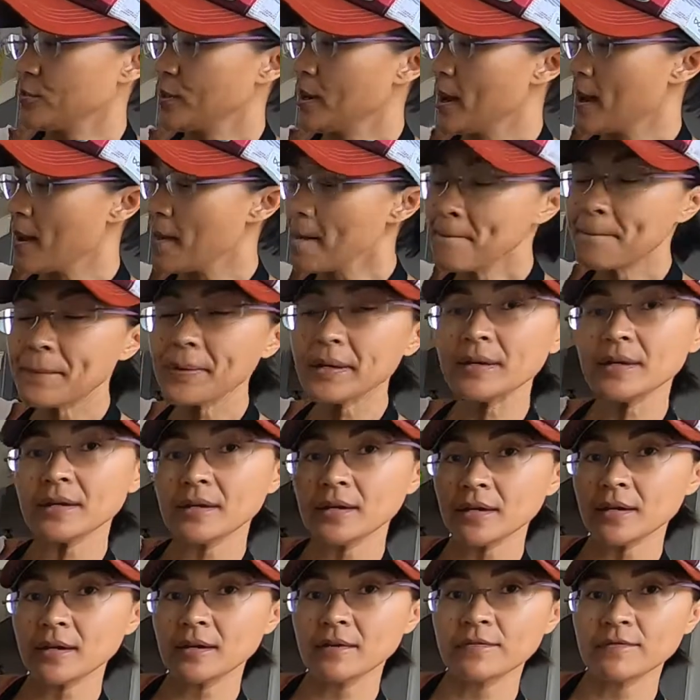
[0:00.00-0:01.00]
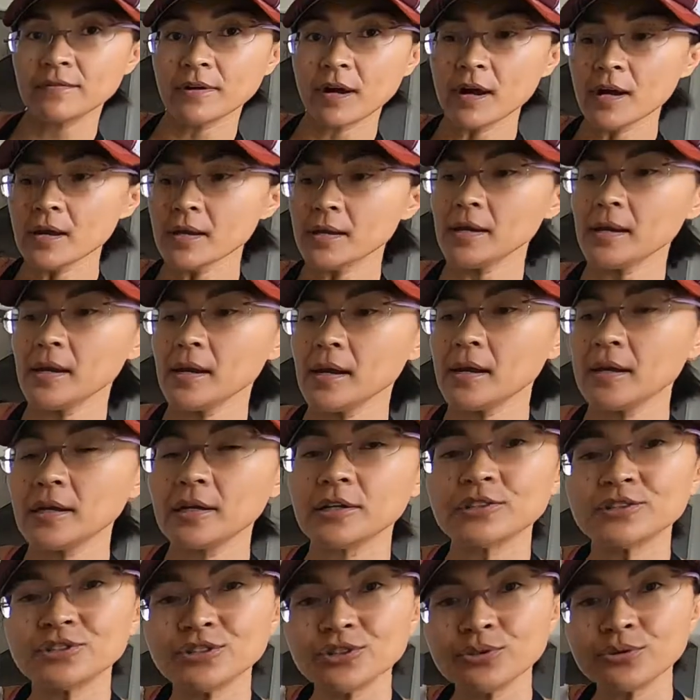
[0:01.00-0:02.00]
hemp if not, and
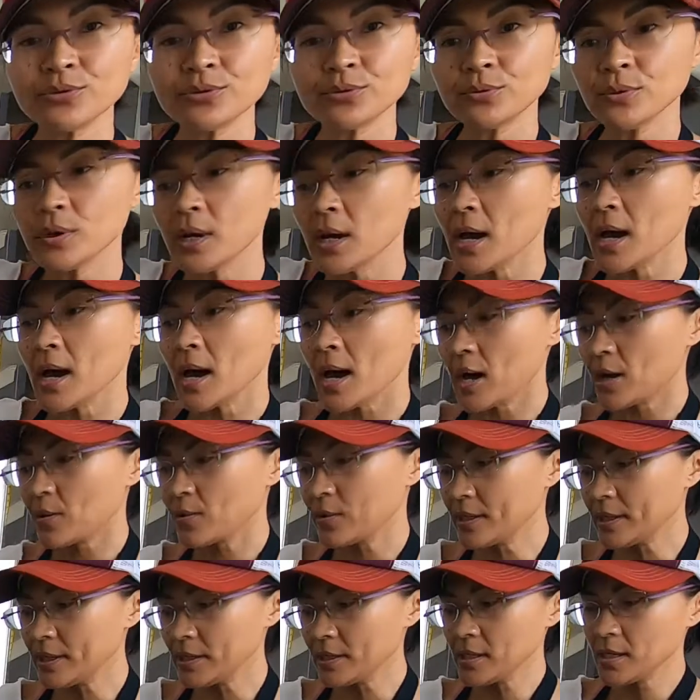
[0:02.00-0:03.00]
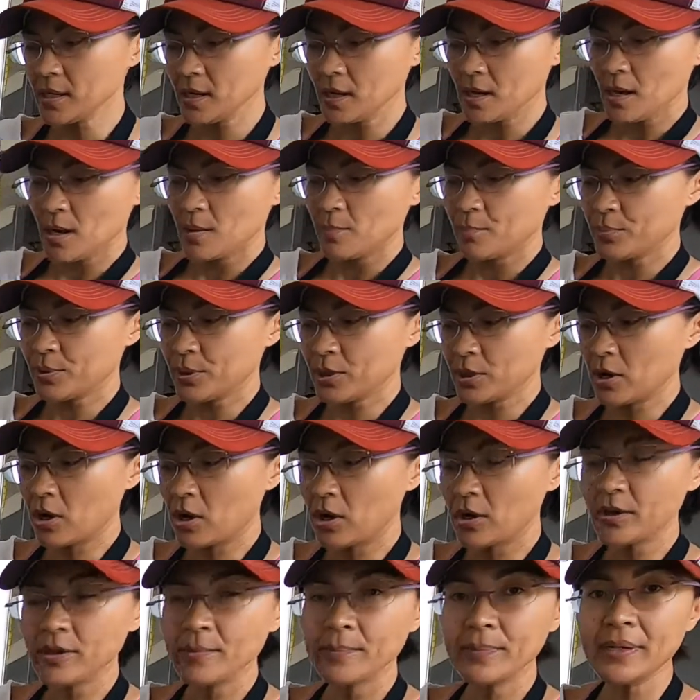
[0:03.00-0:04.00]
I'll show you how I put
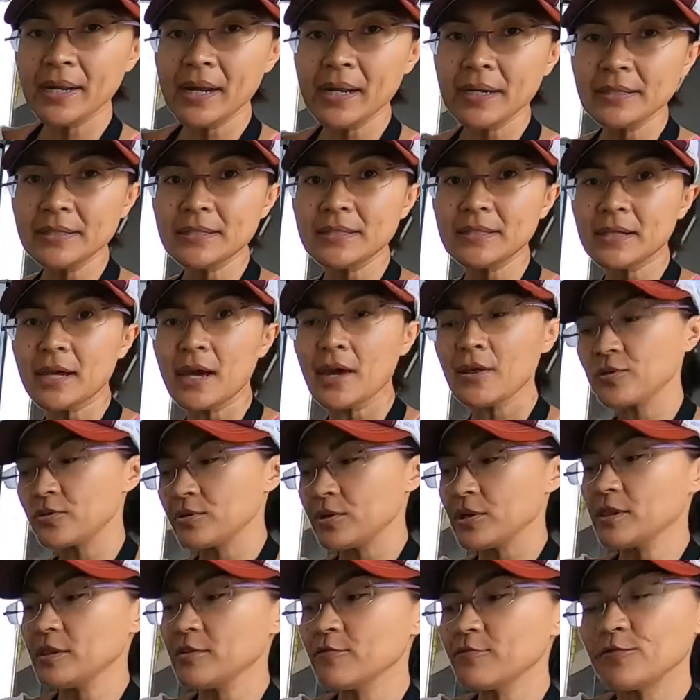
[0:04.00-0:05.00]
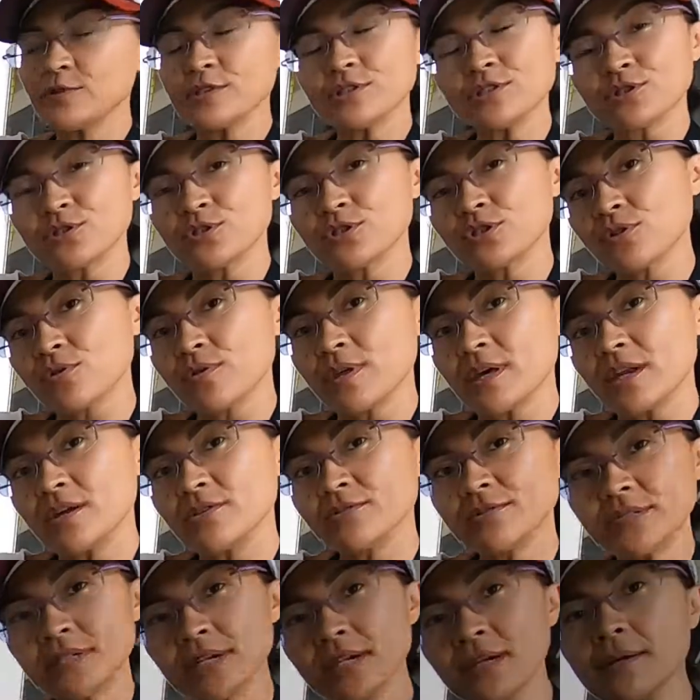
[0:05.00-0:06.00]
all the bananas together in the freezer so they
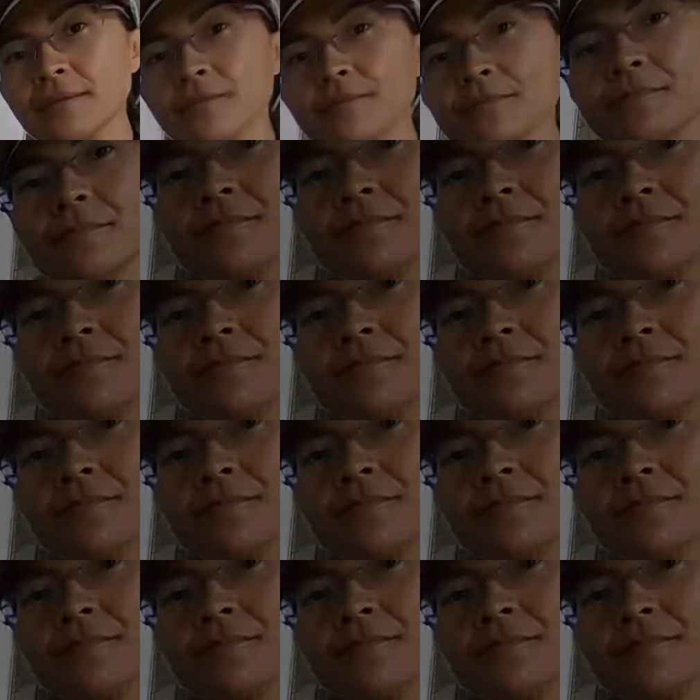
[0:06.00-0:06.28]
don't stick.